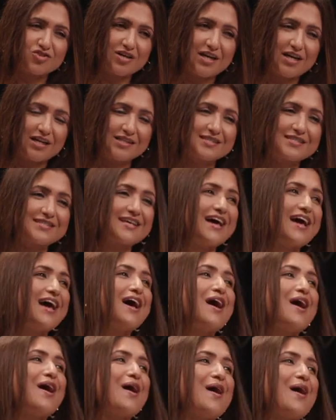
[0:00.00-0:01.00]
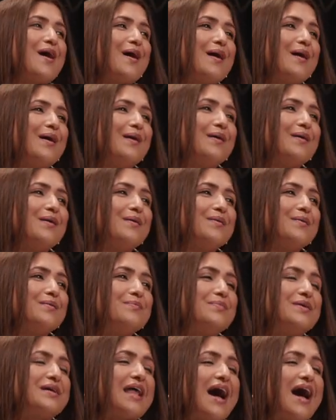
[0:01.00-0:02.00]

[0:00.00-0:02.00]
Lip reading: Thank you so much.